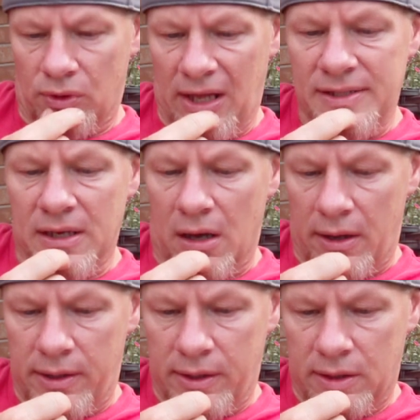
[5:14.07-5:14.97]
well, that's
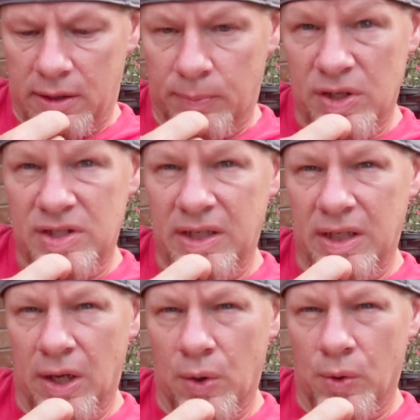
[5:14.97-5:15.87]
odd. Must need
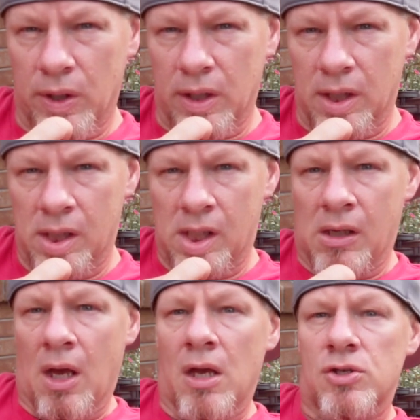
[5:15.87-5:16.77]
an O-ring.
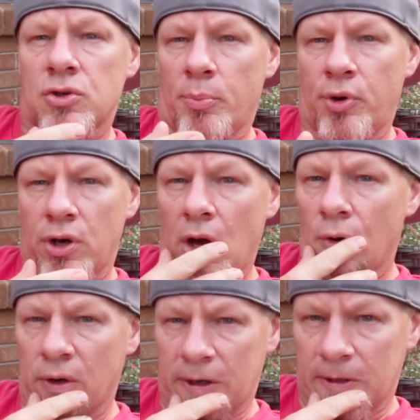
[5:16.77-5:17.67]
So I put an
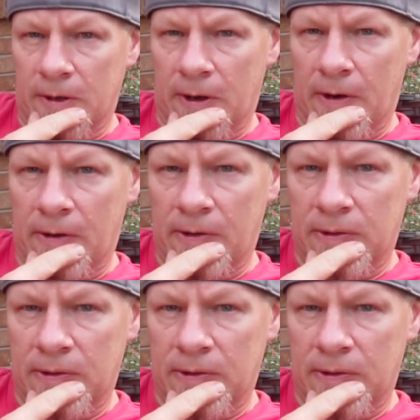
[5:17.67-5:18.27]
O-ring in there,